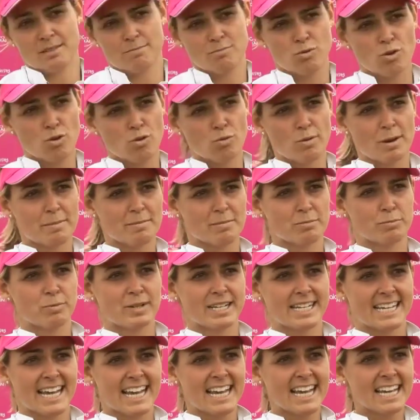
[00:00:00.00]
more women we
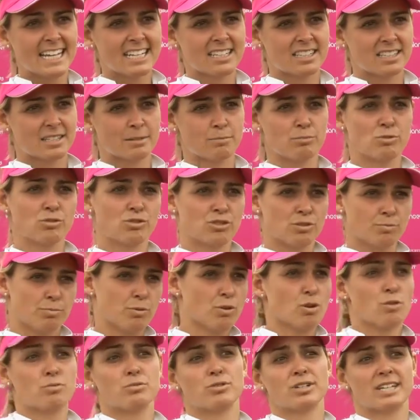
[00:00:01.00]
get, the more
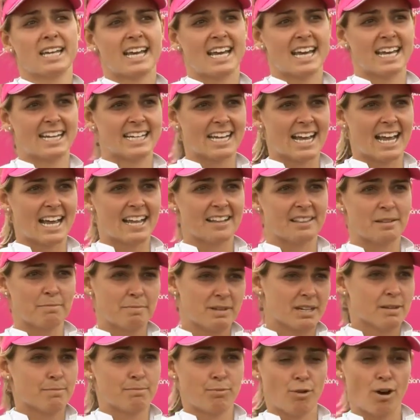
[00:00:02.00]
support we'll get and the
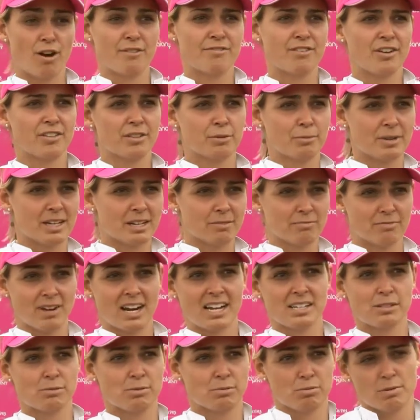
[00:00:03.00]
bigger profile that we can
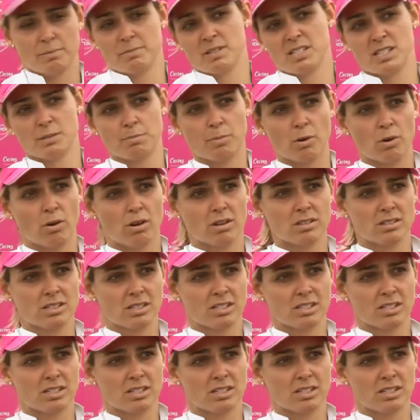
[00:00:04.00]
raise with women's sports.